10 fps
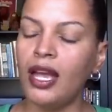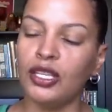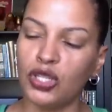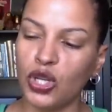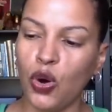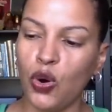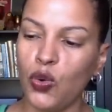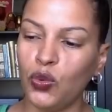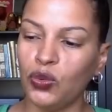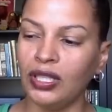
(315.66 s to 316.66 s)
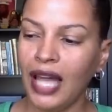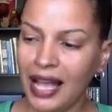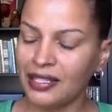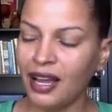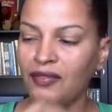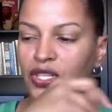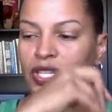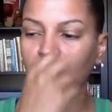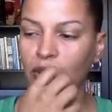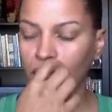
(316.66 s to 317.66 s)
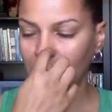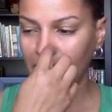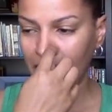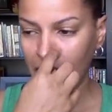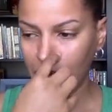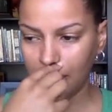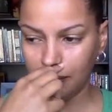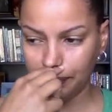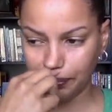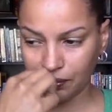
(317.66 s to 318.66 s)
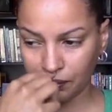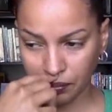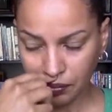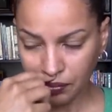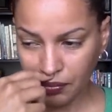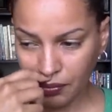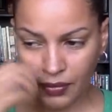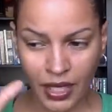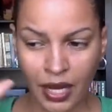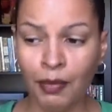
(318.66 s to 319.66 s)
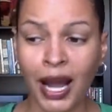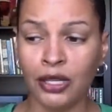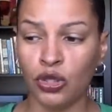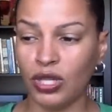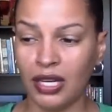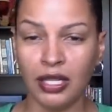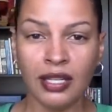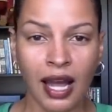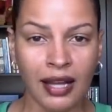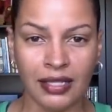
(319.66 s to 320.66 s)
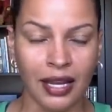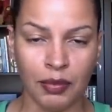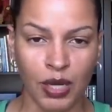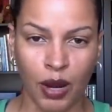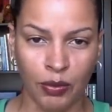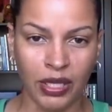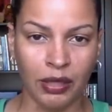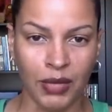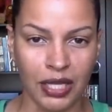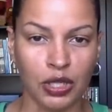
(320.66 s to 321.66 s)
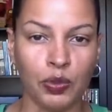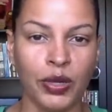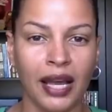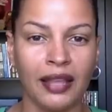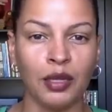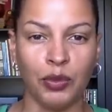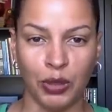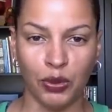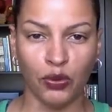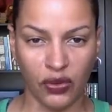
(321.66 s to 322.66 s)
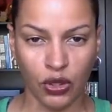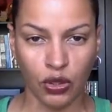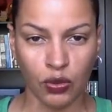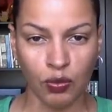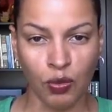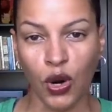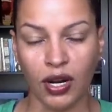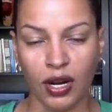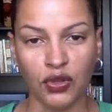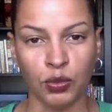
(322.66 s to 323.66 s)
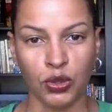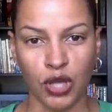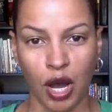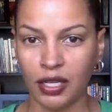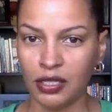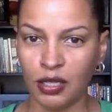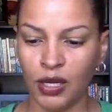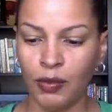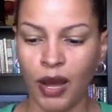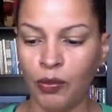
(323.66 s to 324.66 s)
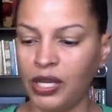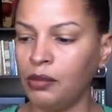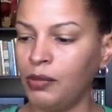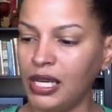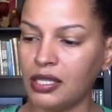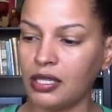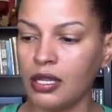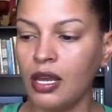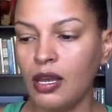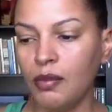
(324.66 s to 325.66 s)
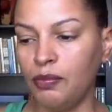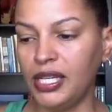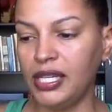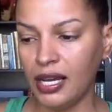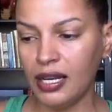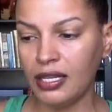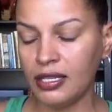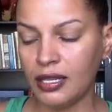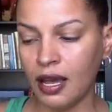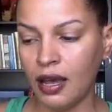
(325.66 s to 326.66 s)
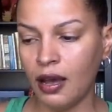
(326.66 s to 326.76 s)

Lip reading: And so the last conversation when it came up, and mind you, they didn't contact me about being mixed, but I think people feel more comfortable talking to me about being mixed because,